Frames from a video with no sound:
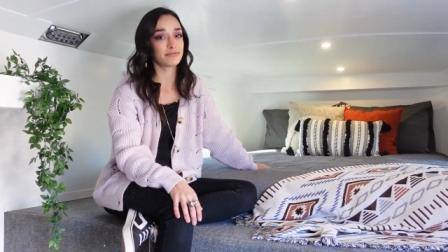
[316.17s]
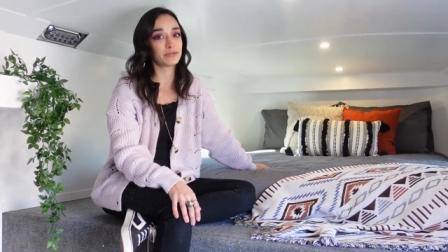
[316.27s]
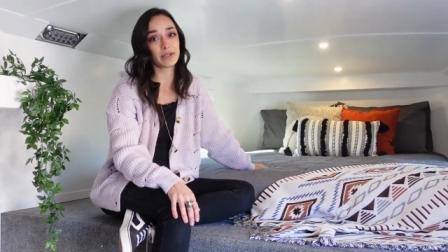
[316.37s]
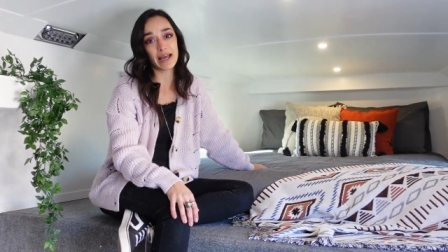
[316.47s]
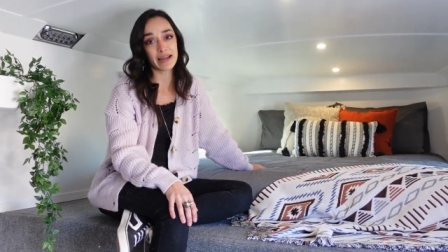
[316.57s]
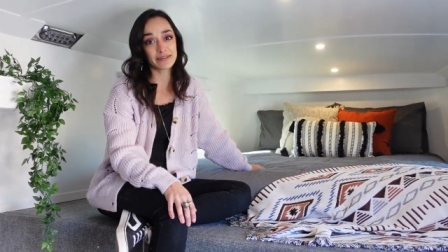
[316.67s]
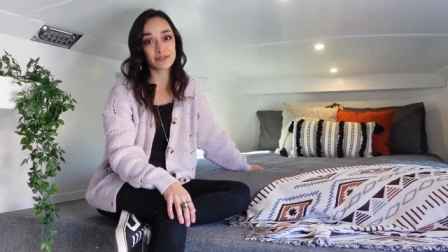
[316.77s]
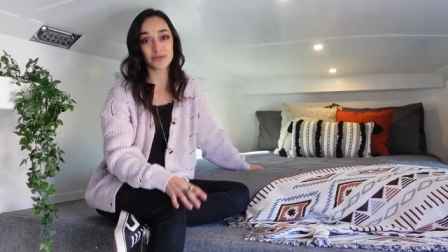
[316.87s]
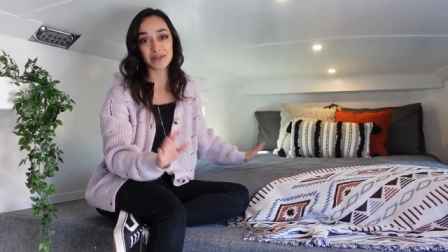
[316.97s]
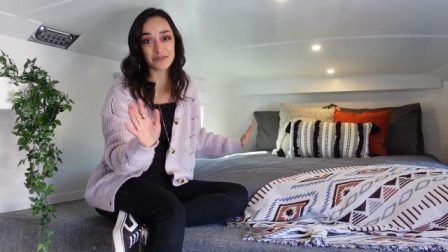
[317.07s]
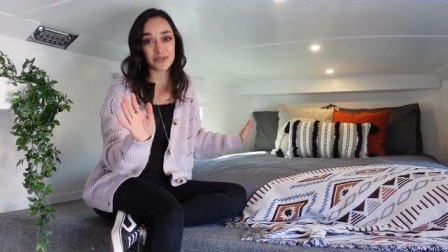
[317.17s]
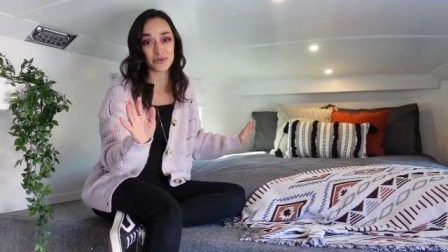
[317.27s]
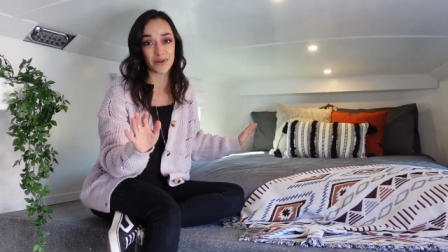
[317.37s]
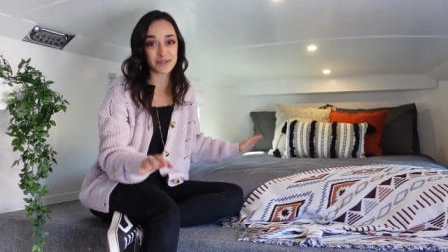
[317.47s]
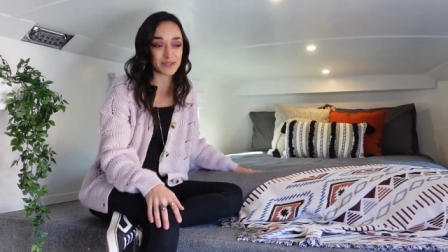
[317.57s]
relax, do whatever she
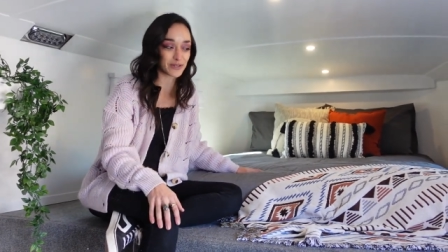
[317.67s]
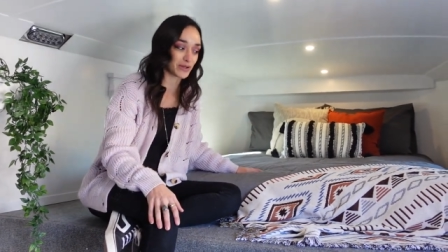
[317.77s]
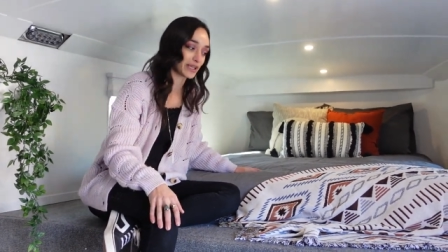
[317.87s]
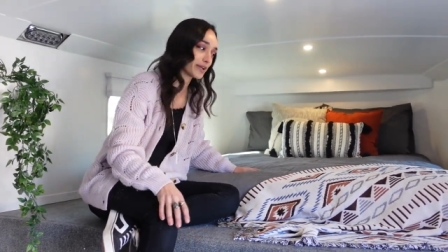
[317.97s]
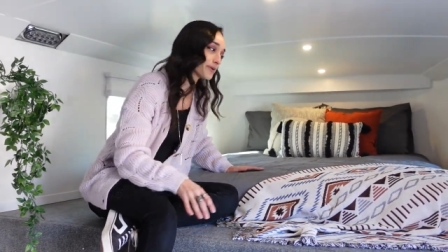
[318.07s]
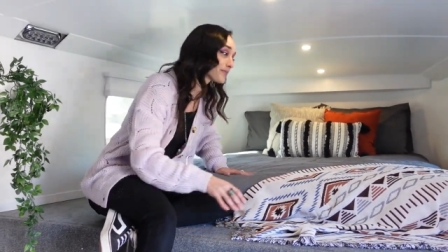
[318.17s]
wants to do in here.